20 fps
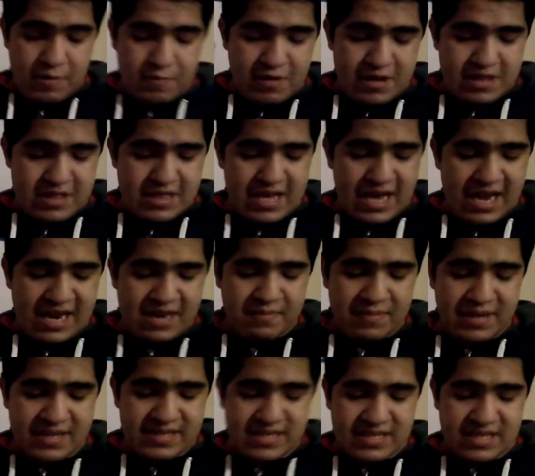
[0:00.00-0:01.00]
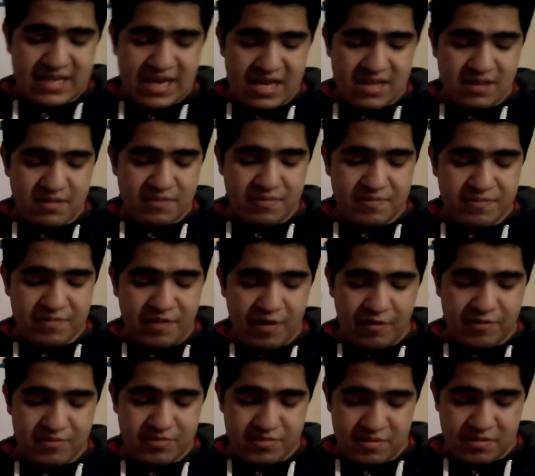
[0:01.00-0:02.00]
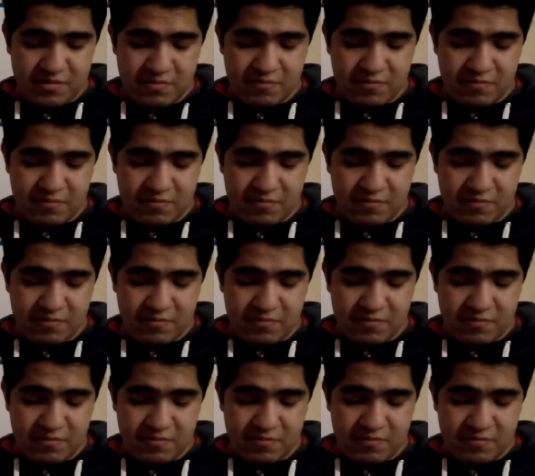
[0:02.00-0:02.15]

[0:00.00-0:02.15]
When the animals had found